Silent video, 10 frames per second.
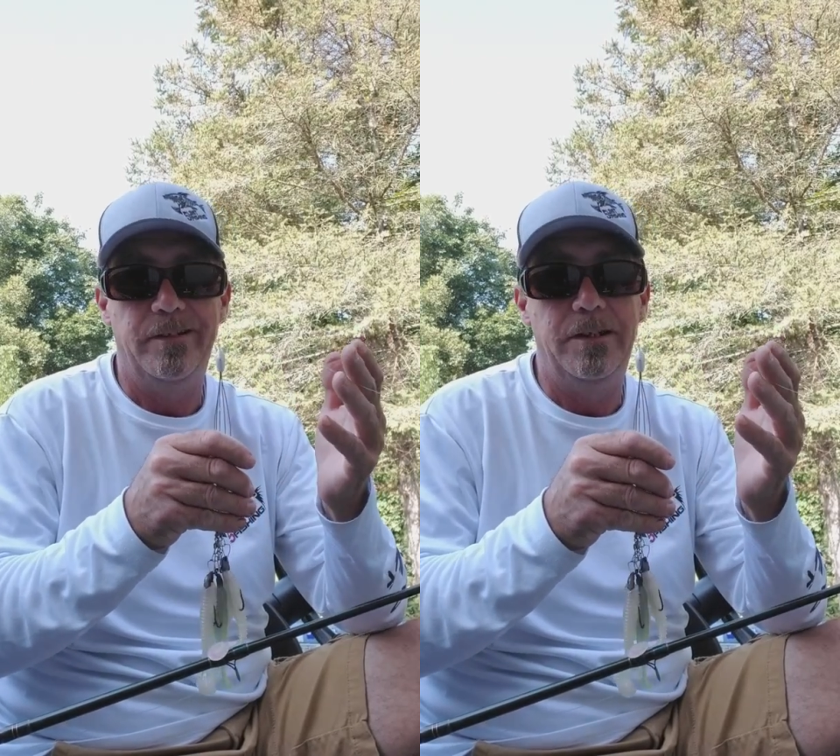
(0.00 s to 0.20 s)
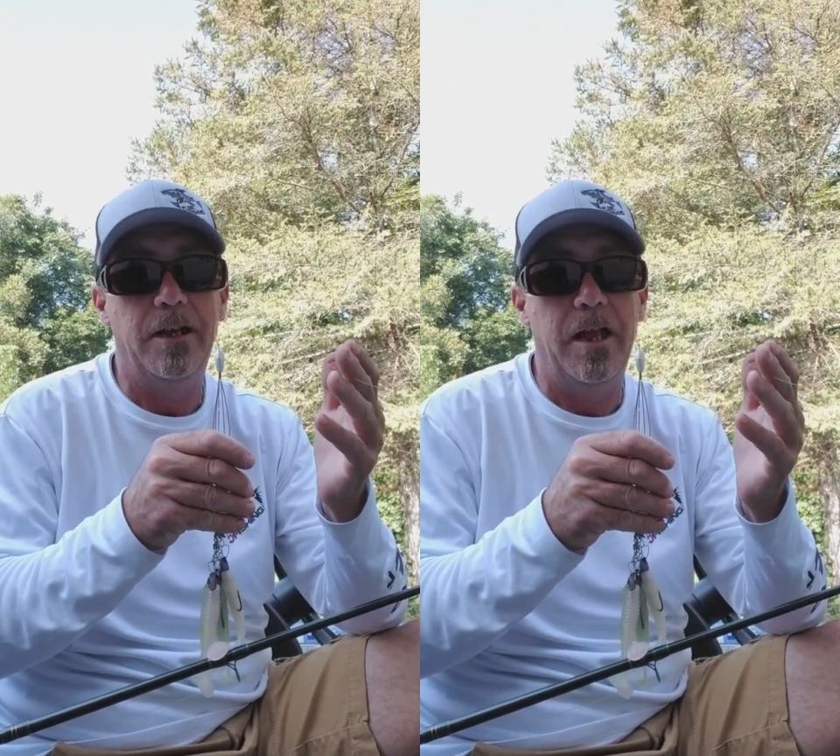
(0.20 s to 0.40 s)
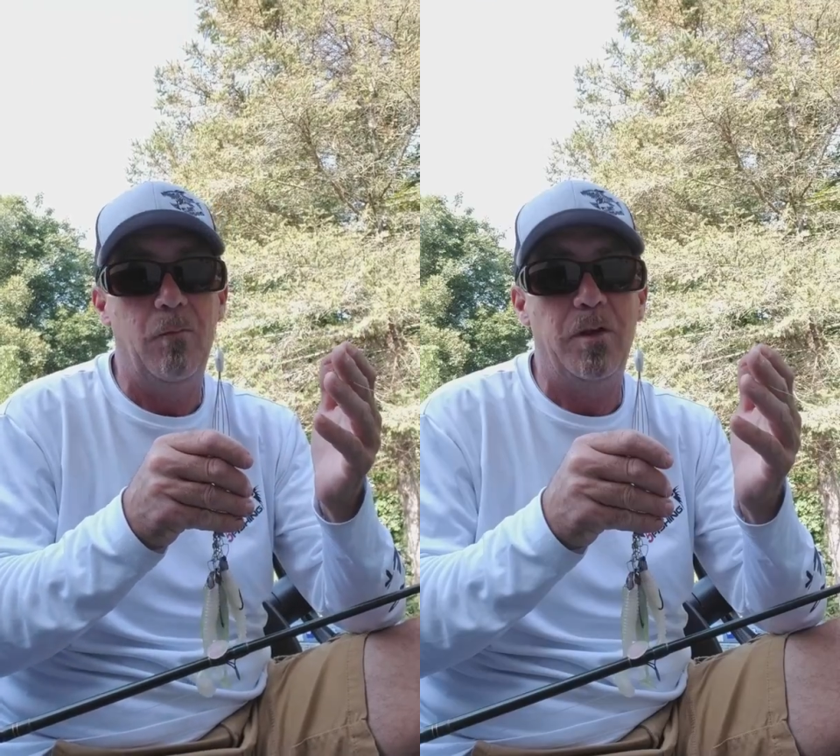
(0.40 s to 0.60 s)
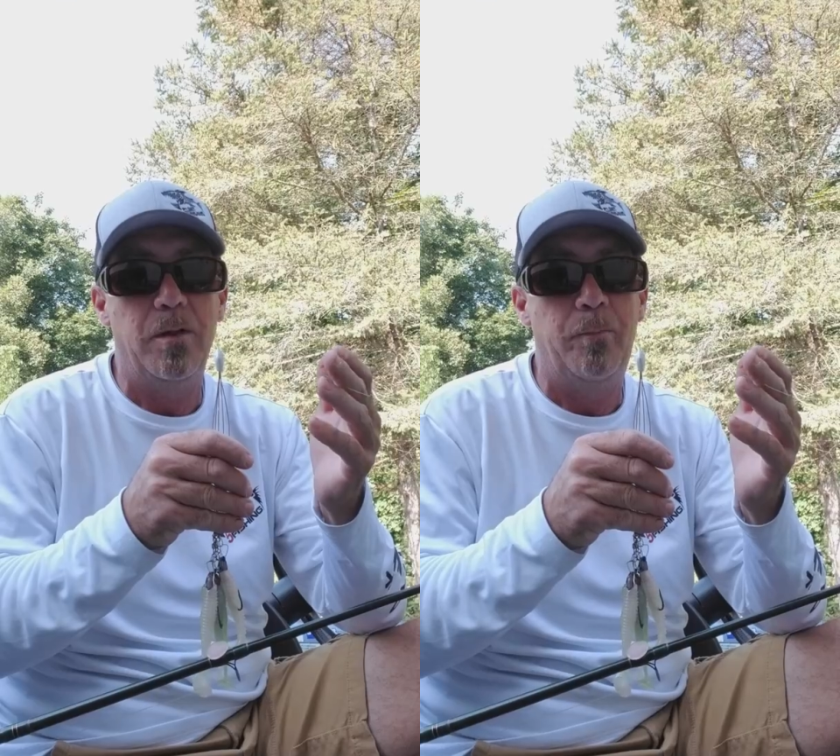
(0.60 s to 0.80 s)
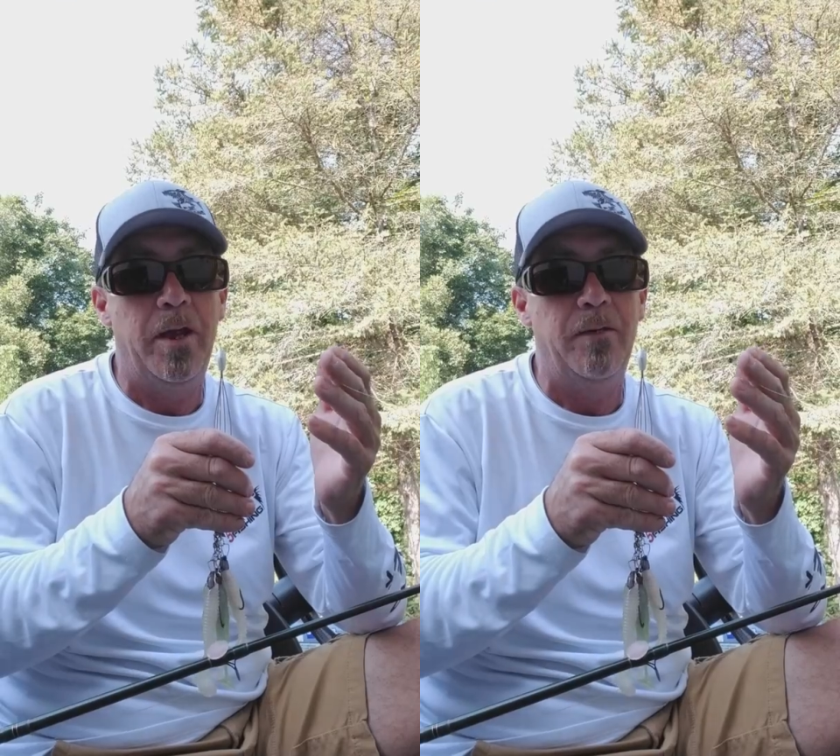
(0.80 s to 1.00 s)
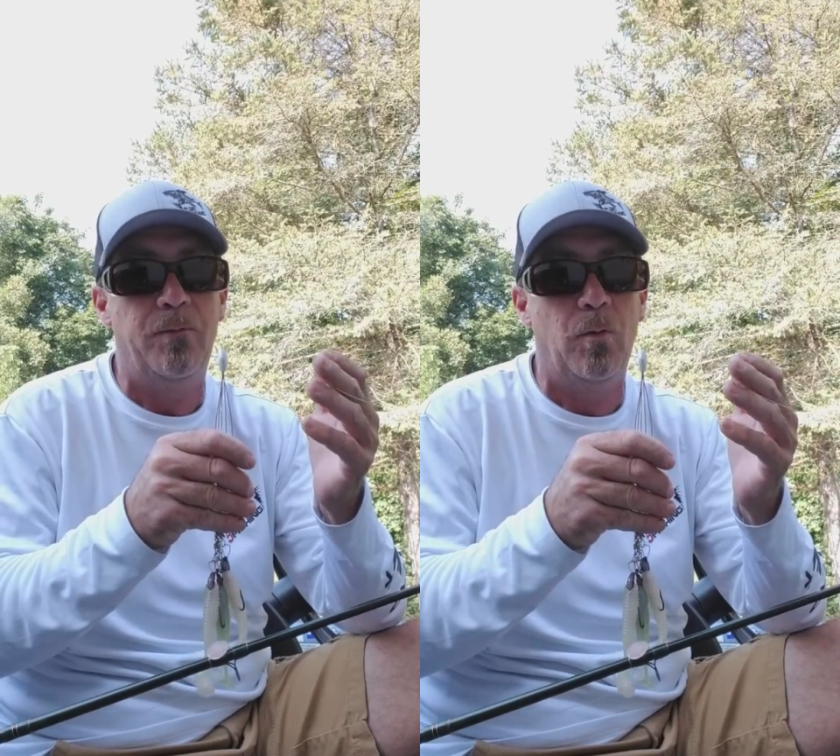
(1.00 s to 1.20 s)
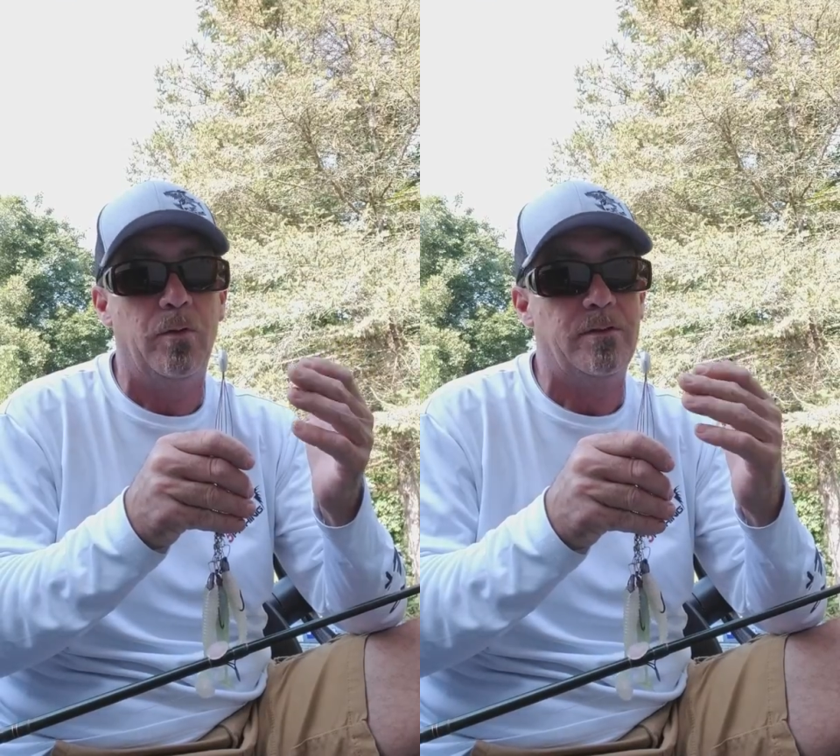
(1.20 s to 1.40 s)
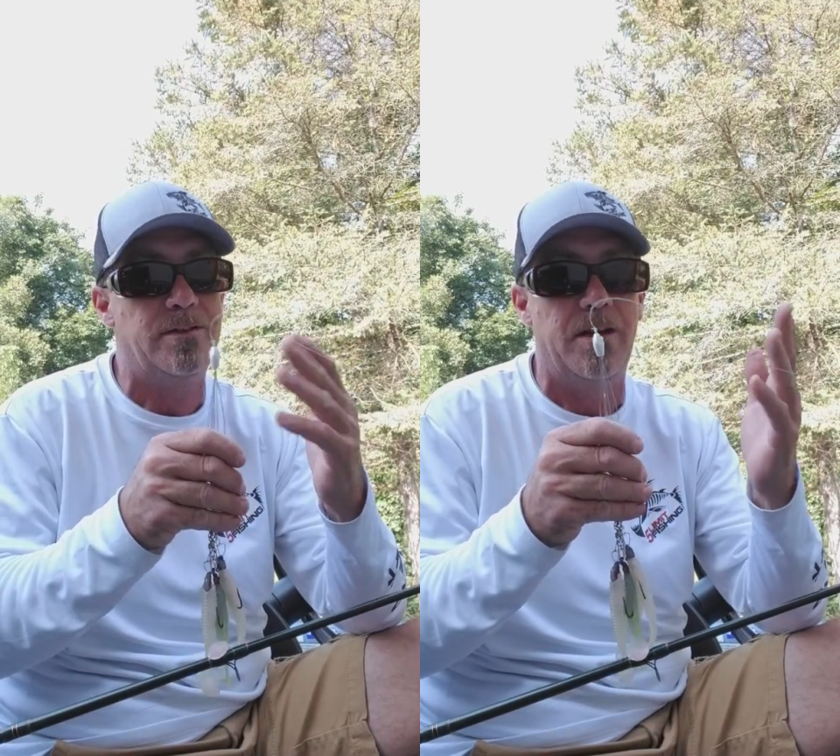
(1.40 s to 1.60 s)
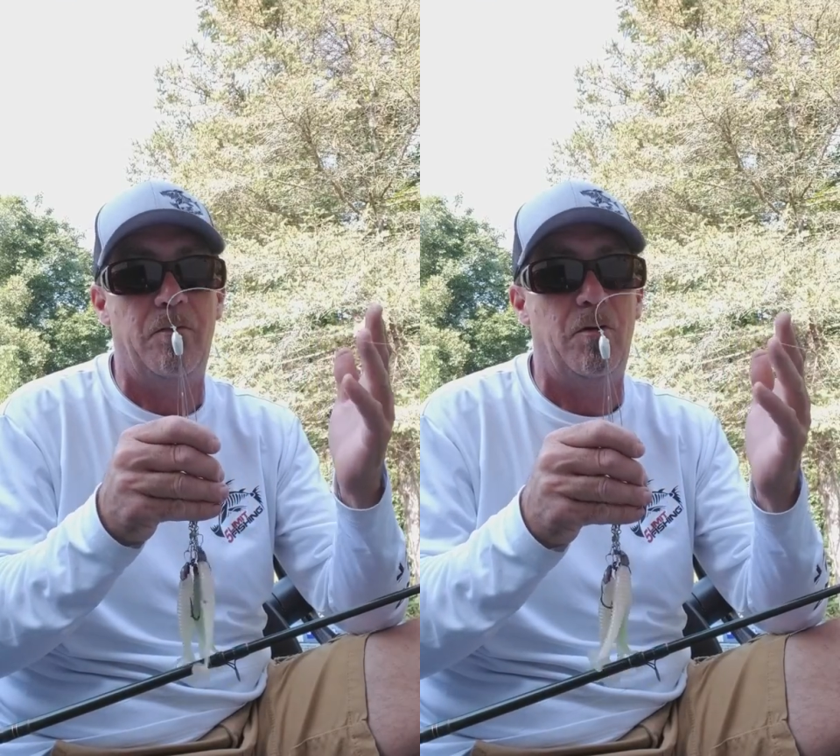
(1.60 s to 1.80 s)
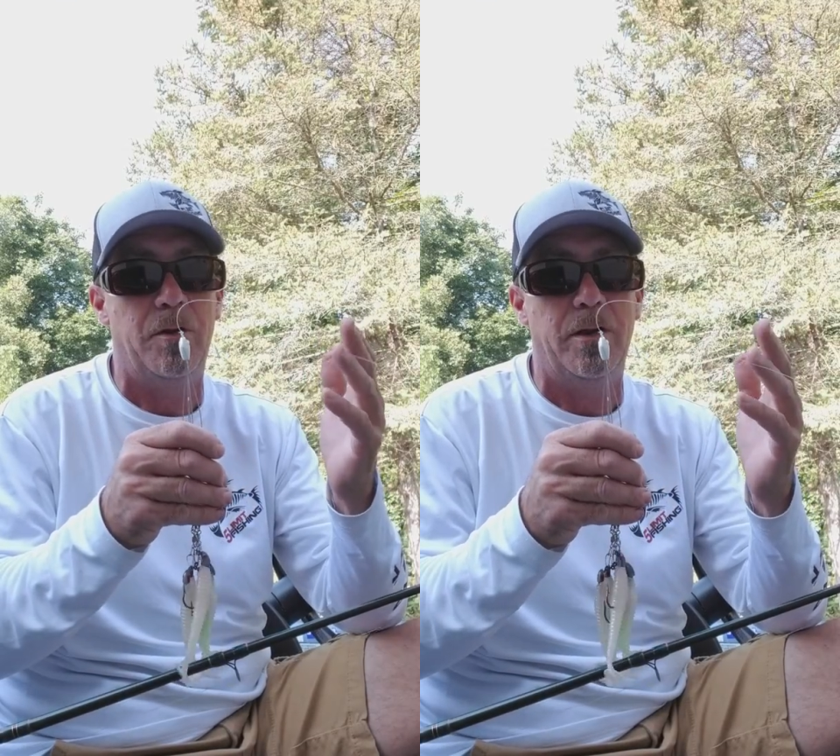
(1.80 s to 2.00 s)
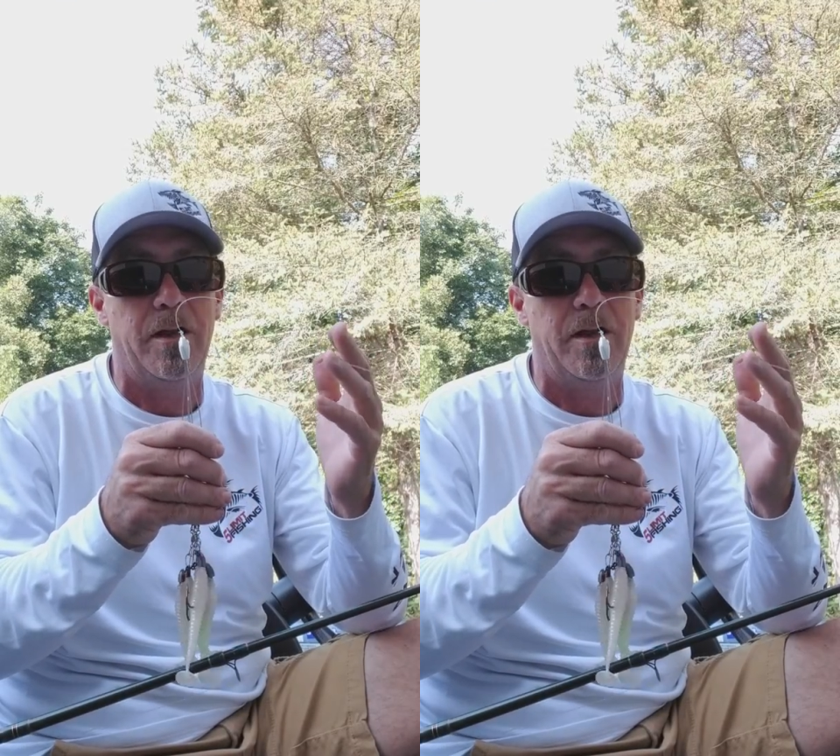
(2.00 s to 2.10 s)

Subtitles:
you get what you pay for because they were only